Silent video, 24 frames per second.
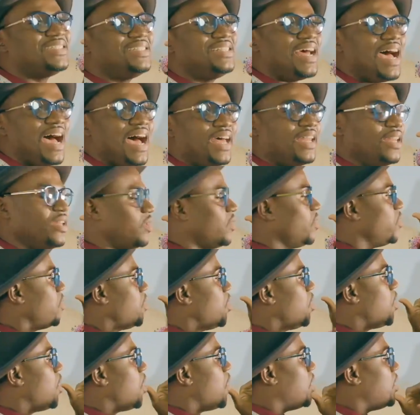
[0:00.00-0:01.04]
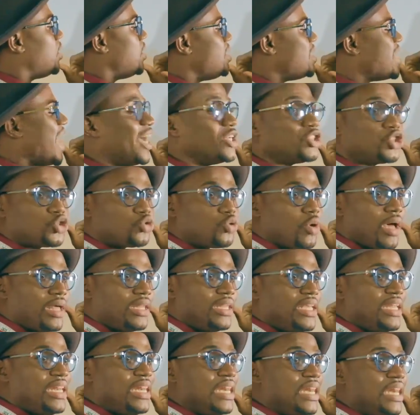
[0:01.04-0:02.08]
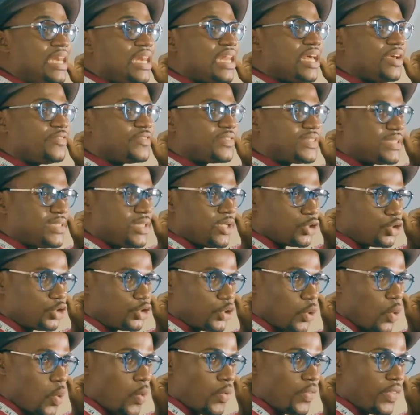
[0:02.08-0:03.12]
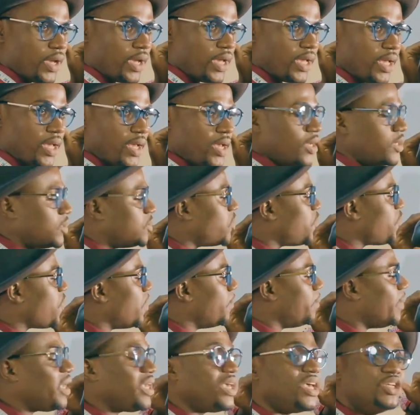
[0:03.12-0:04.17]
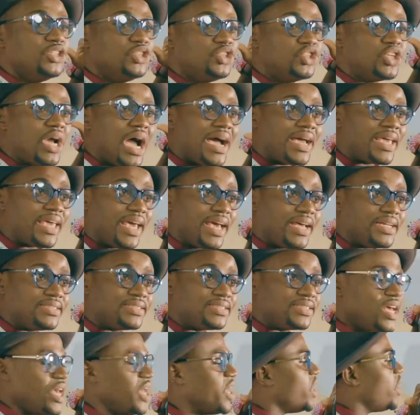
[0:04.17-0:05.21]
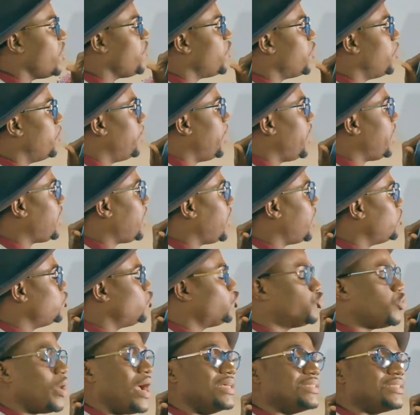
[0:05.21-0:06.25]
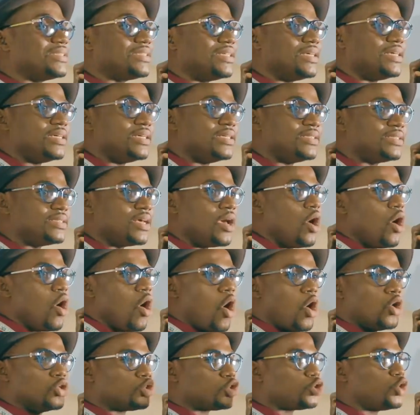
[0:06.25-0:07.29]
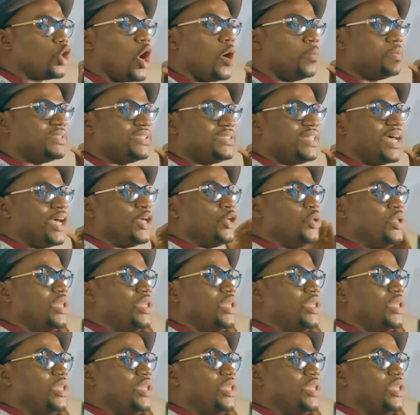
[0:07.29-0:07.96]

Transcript: done naturally lifts the shoulder. So if you're making jackets, if you're making dresses or tops that you